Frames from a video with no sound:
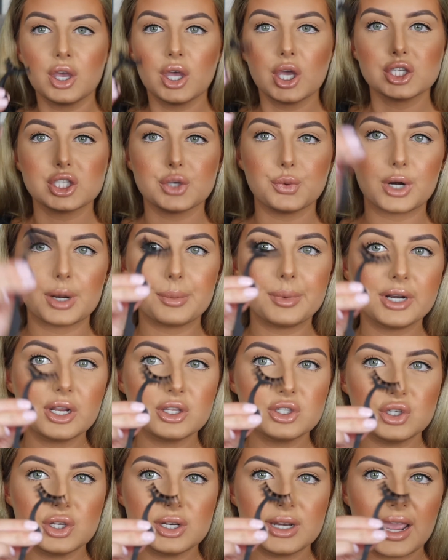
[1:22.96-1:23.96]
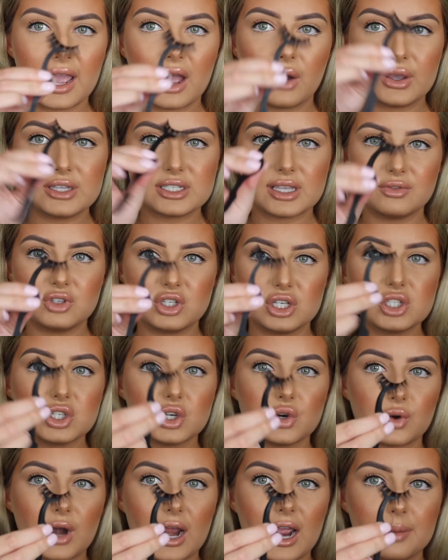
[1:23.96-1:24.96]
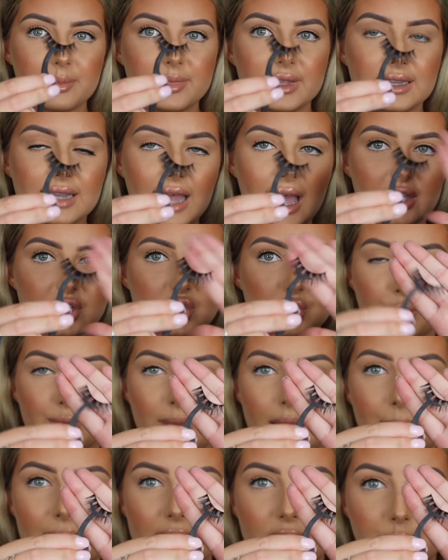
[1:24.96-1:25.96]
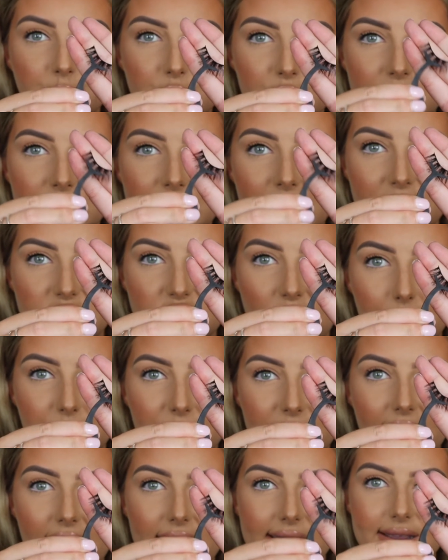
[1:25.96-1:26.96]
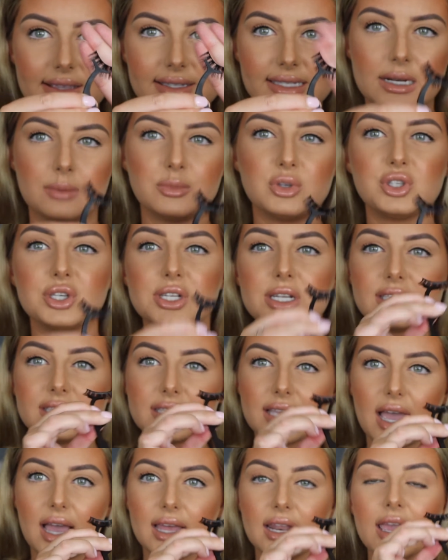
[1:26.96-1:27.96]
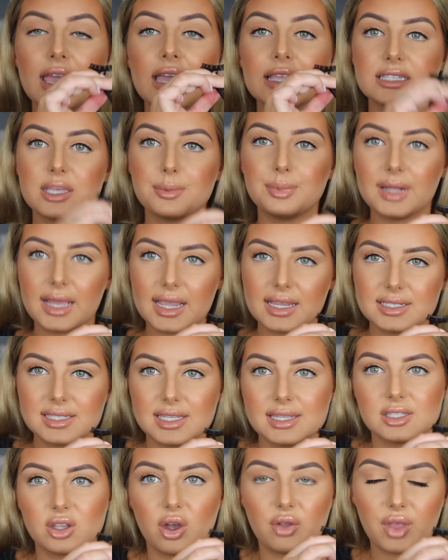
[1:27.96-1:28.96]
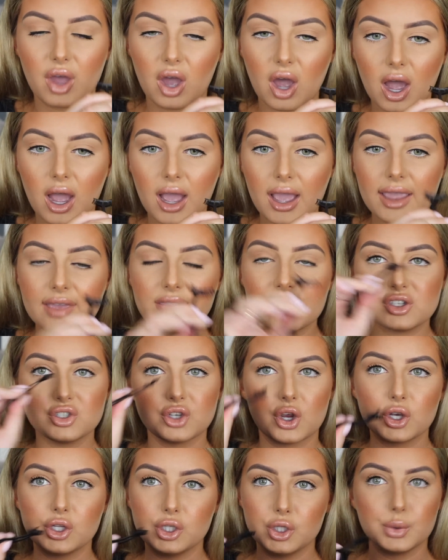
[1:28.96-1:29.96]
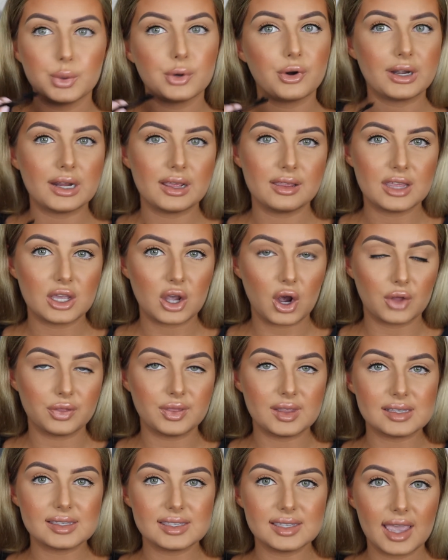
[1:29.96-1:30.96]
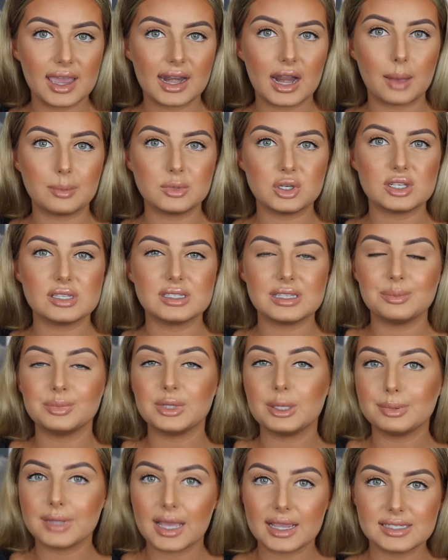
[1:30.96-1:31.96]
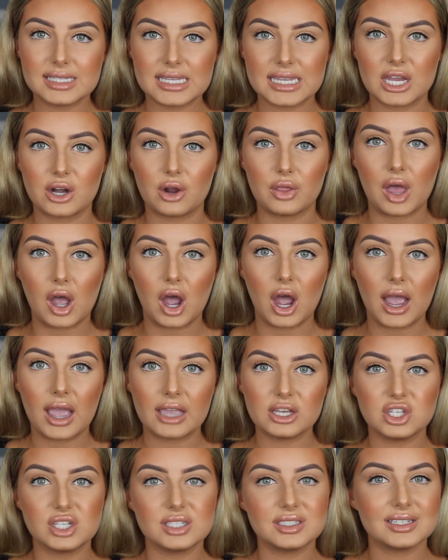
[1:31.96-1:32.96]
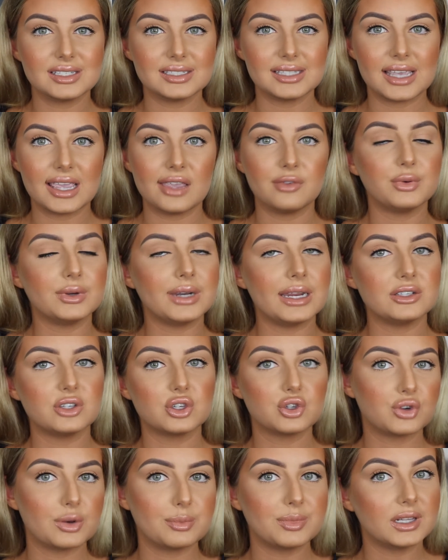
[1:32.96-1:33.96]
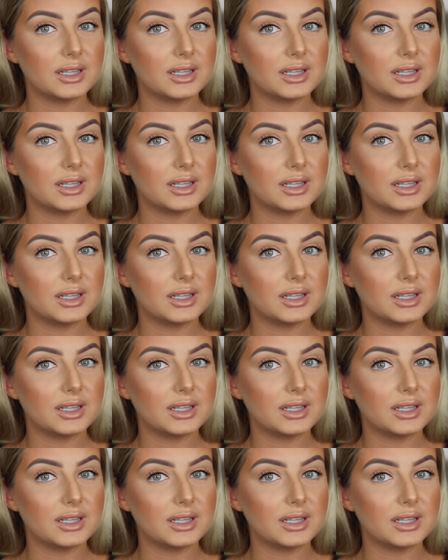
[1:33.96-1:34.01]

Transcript: So what I'm going to do now is I've just grabbed the lash with my Bella Beauty lash applicators, and I'm just going to start to place this on the eye. There's no glue or anything on this yet. I'm just simply placing it on the eye just to see if we need to trim the